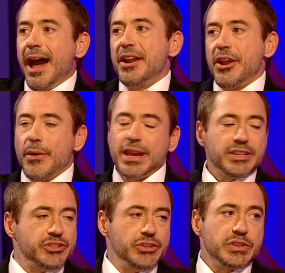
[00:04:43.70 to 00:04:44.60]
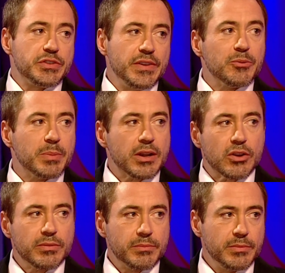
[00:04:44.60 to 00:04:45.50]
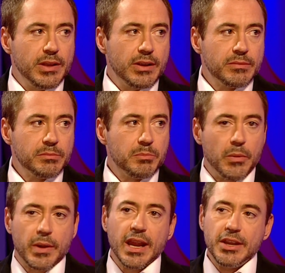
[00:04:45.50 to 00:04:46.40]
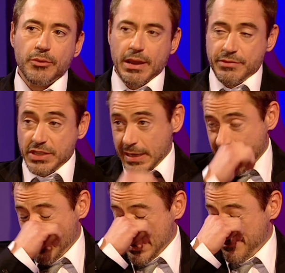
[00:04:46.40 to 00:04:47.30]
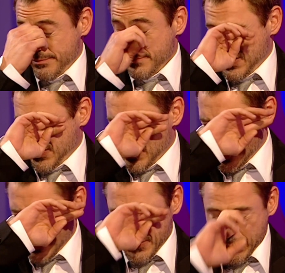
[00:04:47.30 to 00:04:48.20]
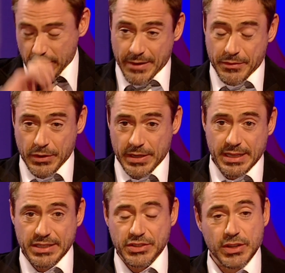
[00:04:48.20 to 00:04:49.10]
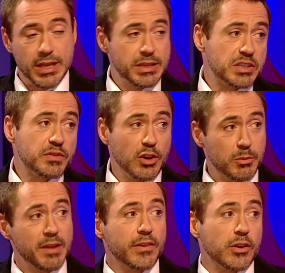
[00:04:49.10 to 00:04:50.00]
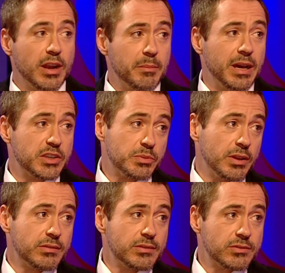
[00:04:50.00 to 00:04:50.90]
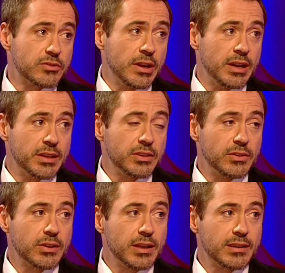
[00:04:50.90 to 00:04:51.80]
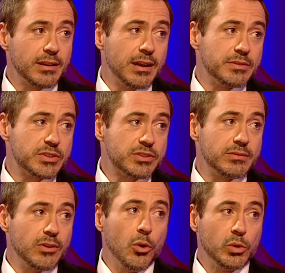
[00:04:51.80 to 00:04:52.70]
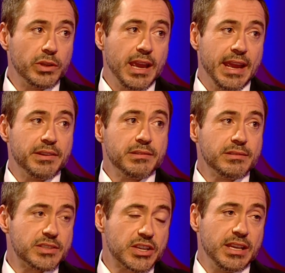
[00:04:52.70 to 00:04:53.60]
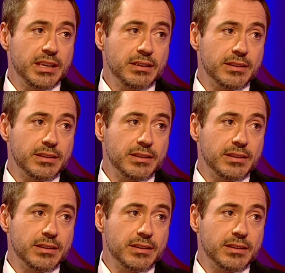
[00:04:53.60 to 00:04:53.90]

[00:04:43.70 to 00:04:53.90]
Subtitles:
I don't know. I guess you just feel better, you know. But when I knew I was going to have my shirt off or whatever in this film, I figured I might as well try not to look like I was old and skinny.